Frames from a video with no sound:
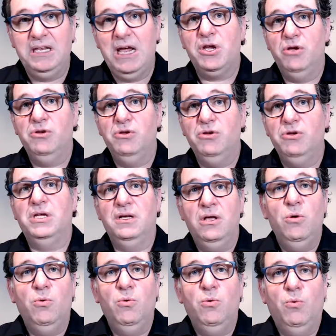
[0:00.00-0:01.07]
and they were
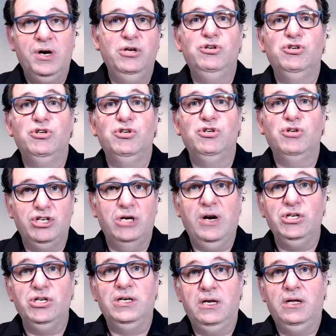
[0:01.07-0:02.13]
using one of the new
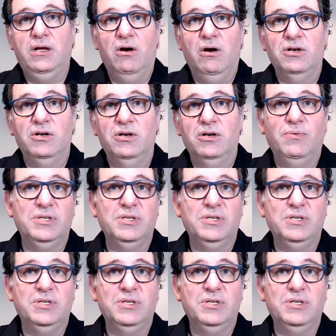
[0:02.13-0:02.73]
generation E D Rs.